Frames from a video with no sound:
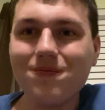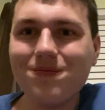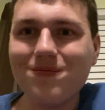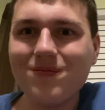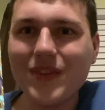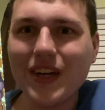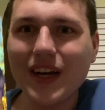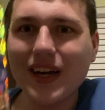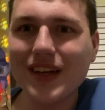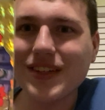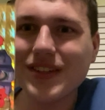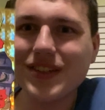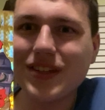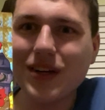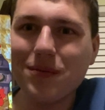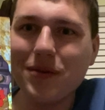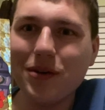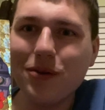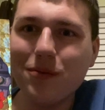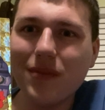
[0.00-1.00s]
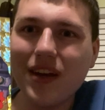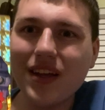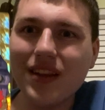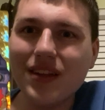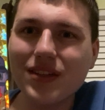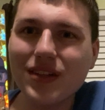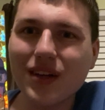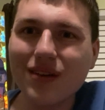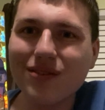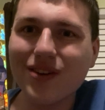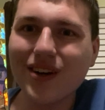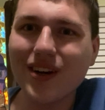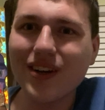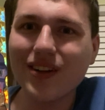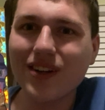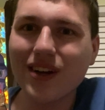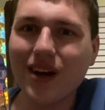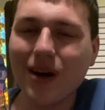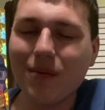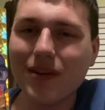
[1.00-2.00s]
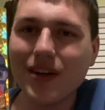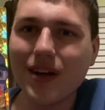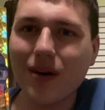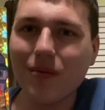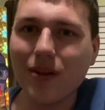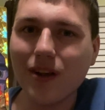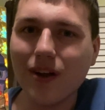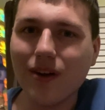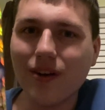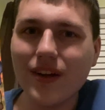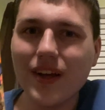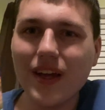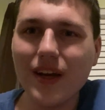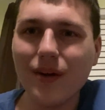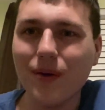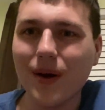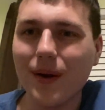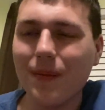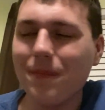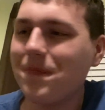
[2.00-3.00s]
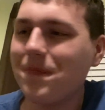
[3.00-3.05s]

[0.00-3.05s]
You guys can tell me who made this cover art in the comment down below. Anyway.